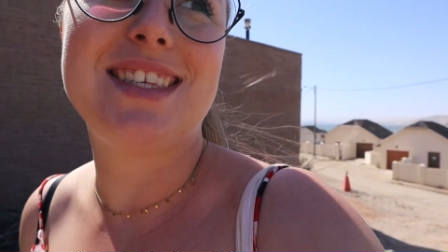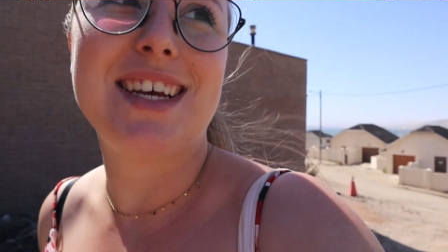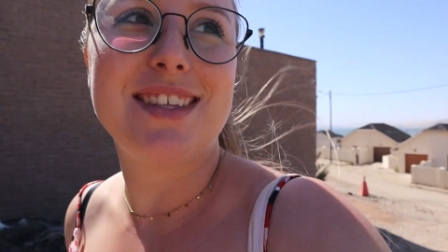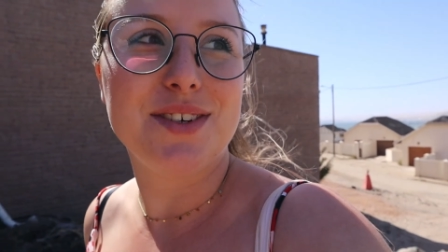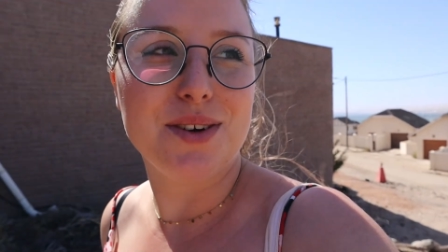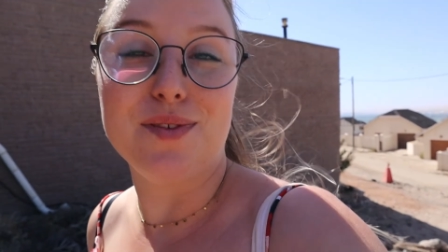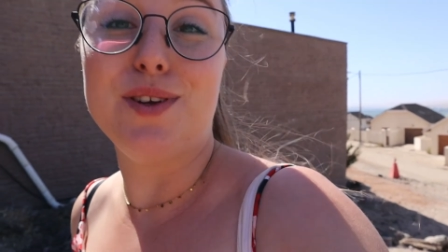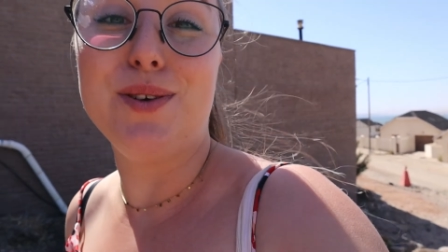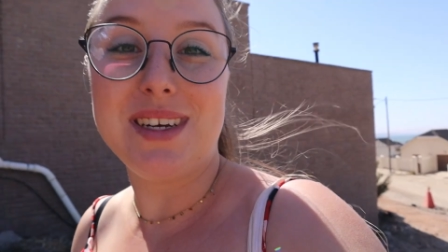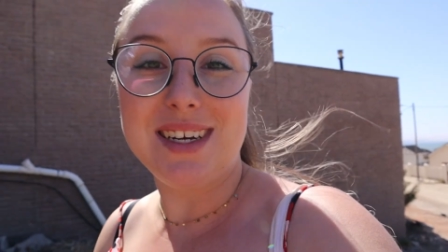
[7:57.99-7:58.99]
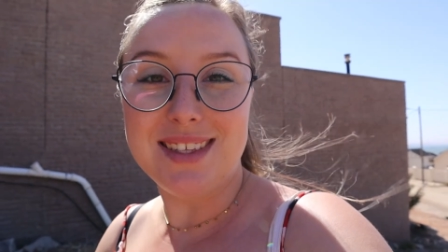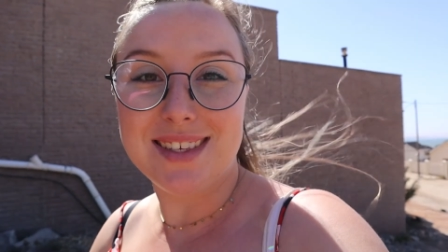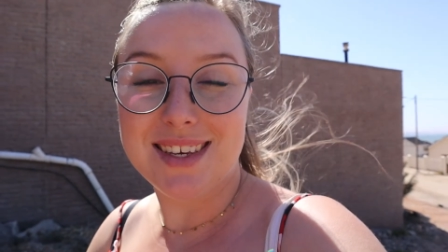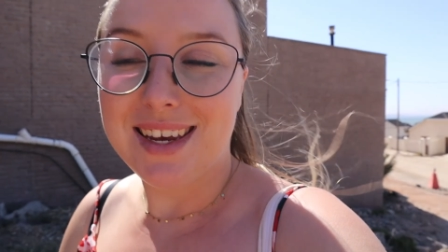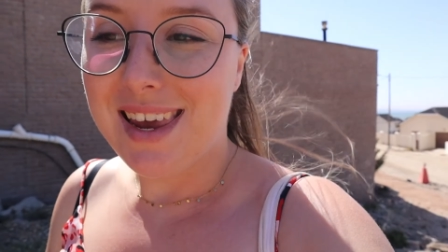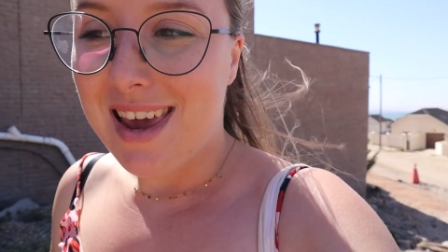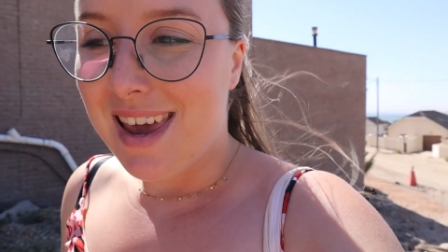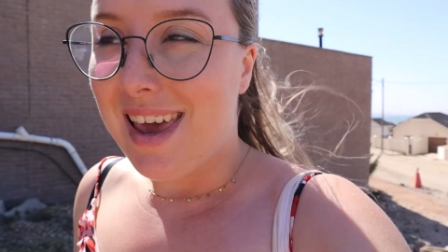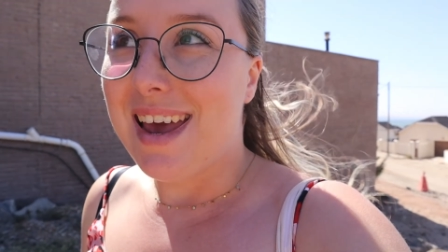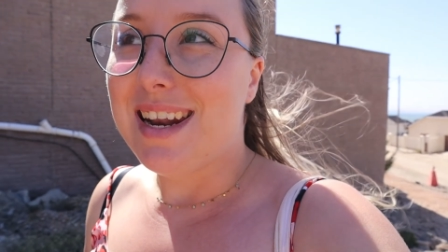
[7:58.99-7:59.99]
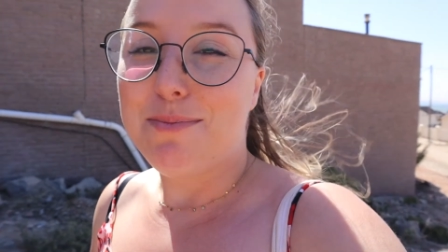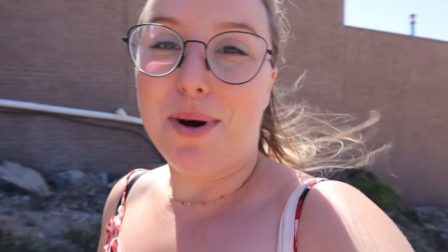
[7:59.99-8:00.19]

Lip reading: center of Luderitz and I'm